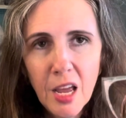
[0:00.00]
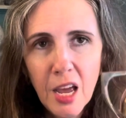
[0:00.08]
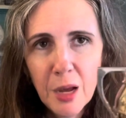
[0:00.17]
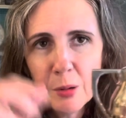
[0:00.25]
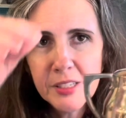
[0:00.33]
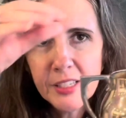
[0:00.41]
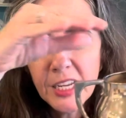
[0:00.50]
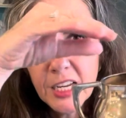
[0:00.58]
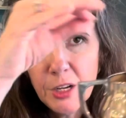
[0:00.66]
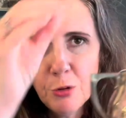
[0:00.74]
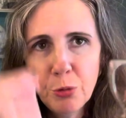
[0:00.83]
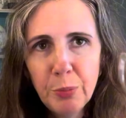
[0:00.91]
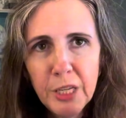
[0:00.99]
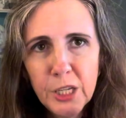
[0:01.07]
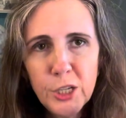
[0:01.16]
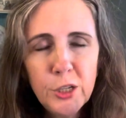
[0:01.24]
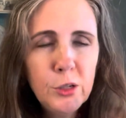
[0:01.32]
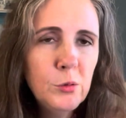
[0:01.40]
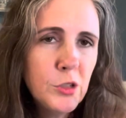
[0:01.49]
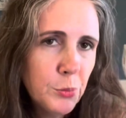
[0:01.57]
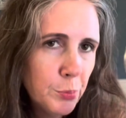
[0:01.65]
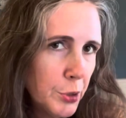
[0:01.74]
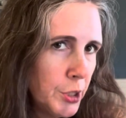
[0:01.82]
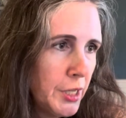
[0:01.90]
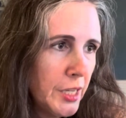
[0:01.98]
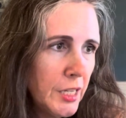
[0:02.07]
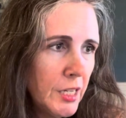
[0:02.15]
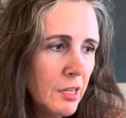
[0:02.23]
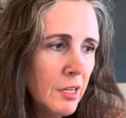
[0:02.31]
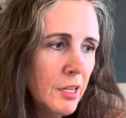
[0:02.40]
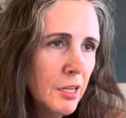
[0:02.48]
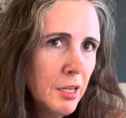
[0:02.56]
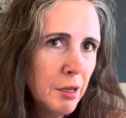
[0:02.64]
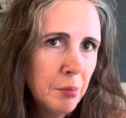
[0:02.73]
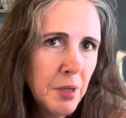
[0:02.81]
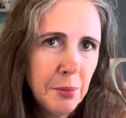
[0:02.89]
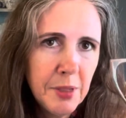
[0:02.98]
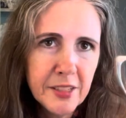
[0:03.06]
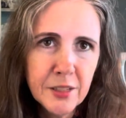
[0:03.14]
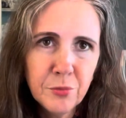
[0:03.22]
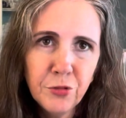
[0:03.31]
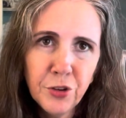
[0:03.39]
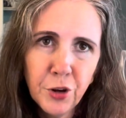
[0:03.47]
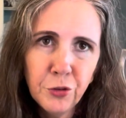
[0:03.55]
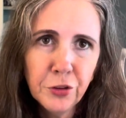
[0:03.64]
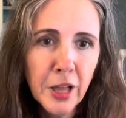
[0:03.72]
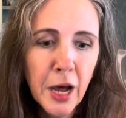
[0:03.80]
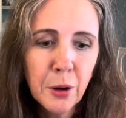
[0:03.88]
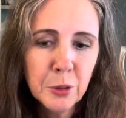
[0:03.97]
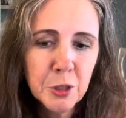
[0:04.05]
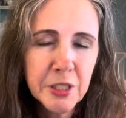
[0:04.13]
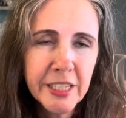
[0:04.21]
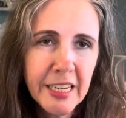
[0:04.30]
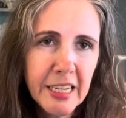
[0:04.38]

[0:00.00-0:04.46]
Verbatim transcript: I was thinking it would be cute to put uh, maybe some faux flowers in